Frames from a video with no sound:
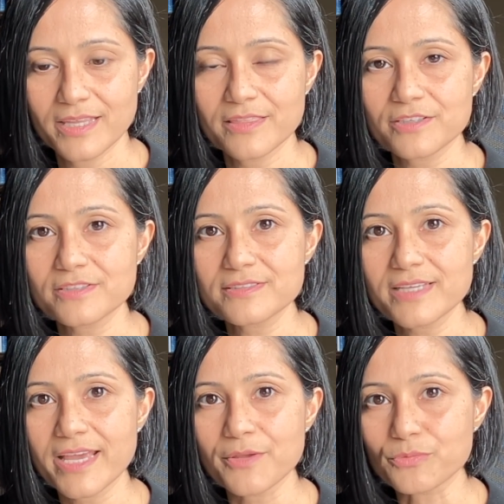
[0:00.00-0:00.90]
There's
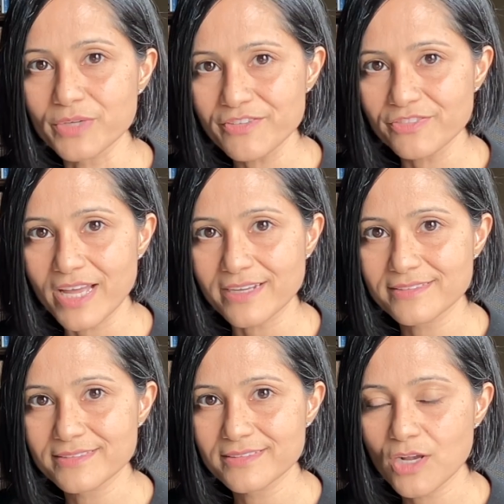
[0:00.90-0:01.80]
a
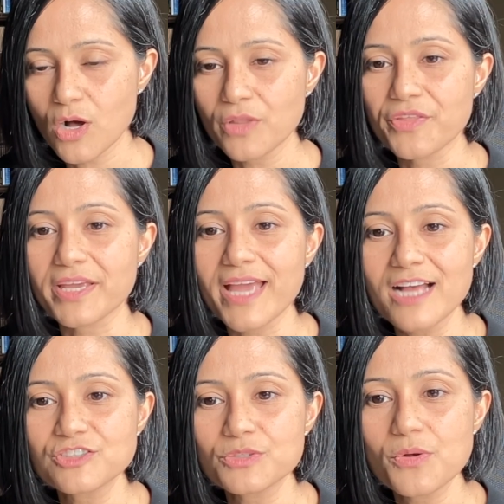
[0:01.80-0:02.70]
reflex called the
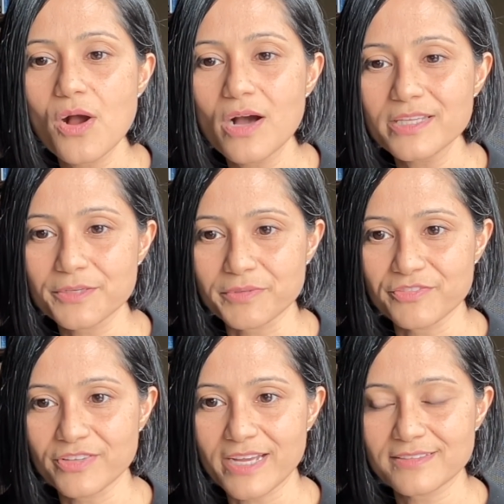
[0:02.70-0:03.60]
gastrocolic
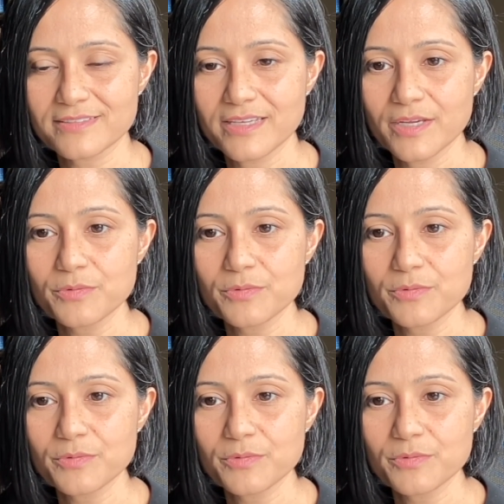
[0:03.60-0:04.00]
reflex,